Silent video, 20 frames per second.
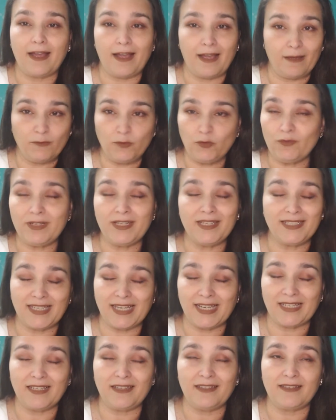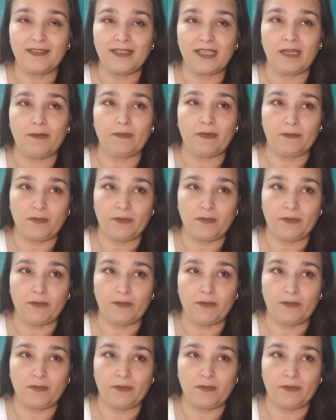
I'm doing exactly the same.